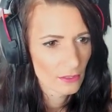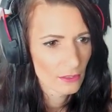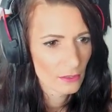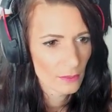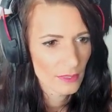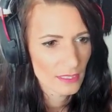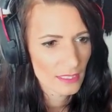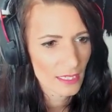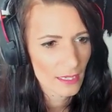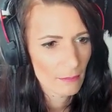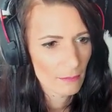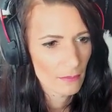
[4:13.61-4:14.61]
to
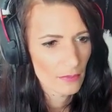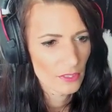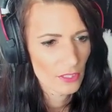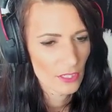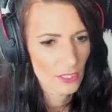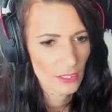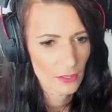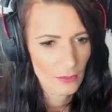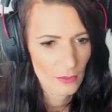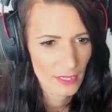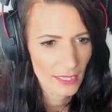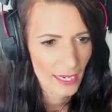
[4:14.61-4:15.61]
attempt
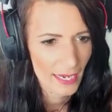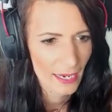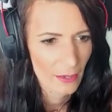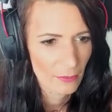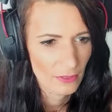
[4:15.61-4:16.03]
to get out,